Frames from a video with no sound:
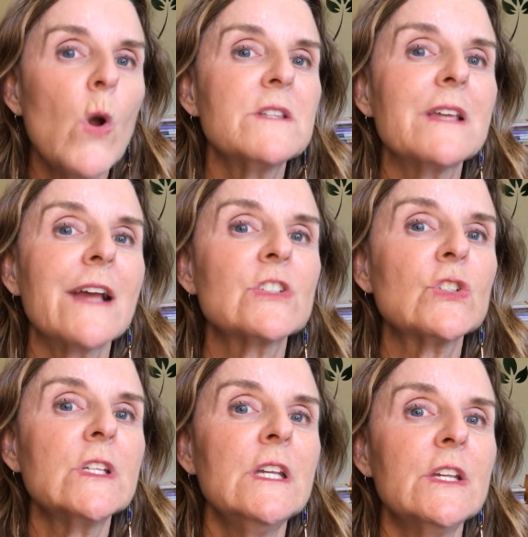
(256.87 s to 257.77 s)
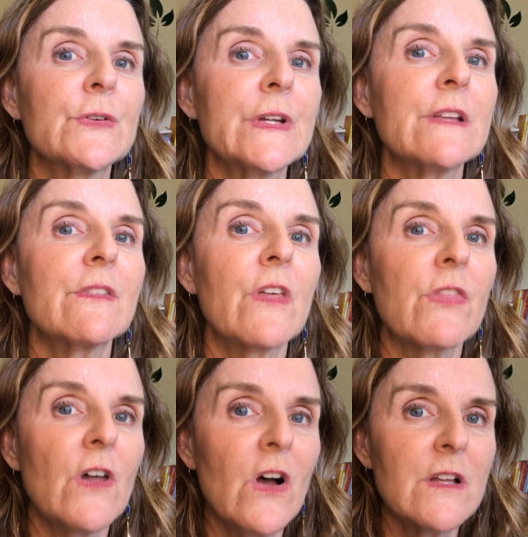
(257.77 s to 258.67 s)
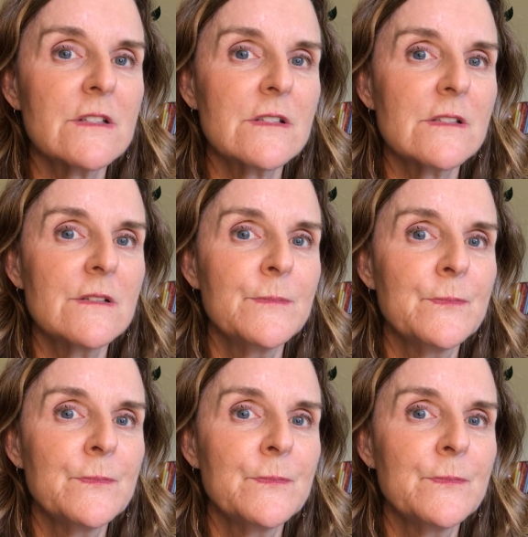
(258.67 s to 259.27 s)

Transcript: what's actually hearing the thoughts.